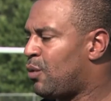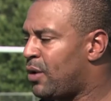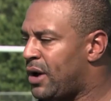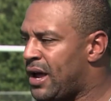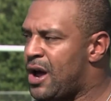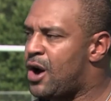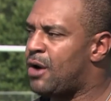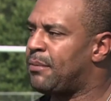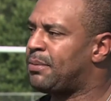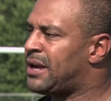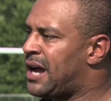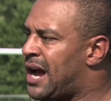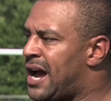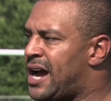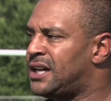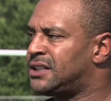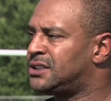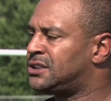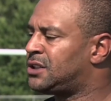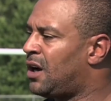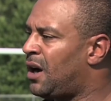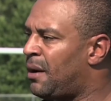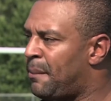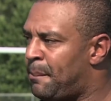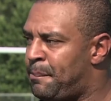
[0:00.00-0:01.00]
help guys
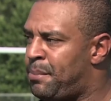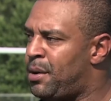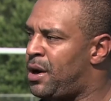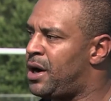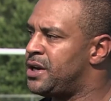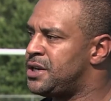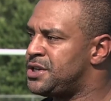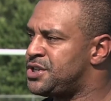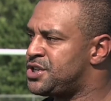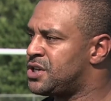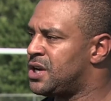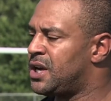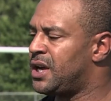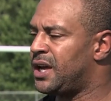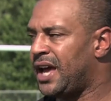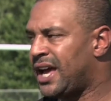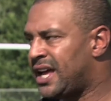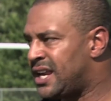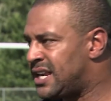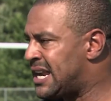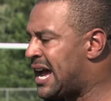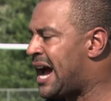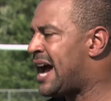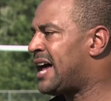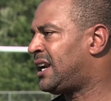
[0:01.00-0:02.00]
a bunch, and
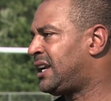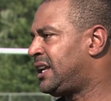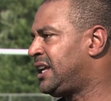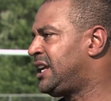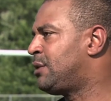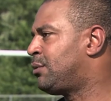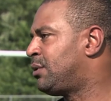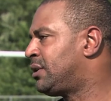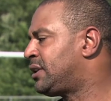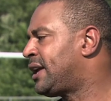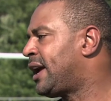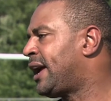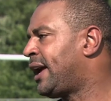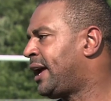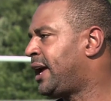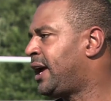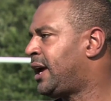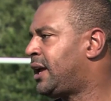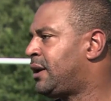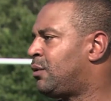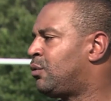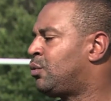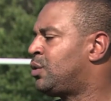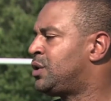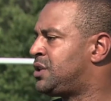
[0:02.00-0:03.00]
not lead with their head
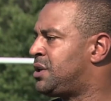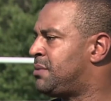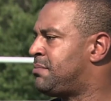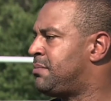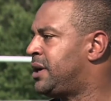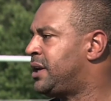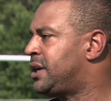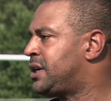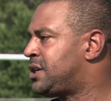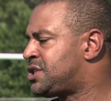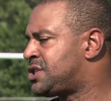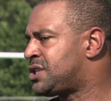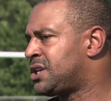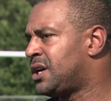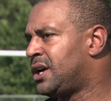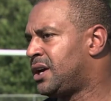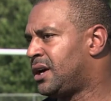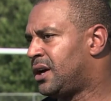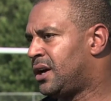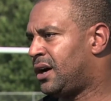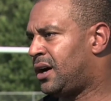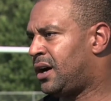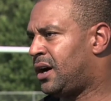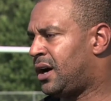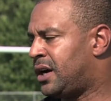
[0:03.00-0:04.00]
would diminish
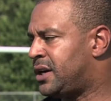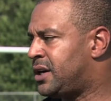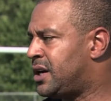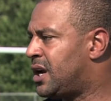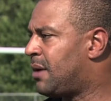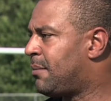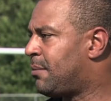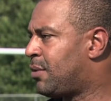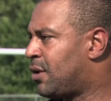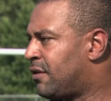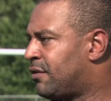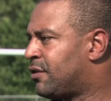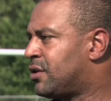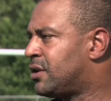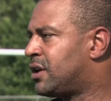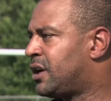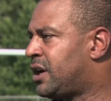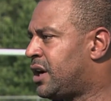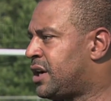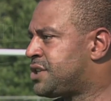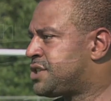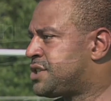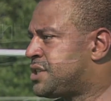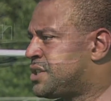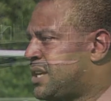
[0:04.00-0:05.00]
a number of
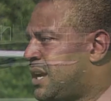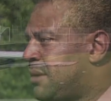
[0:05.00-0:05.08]
concussions, I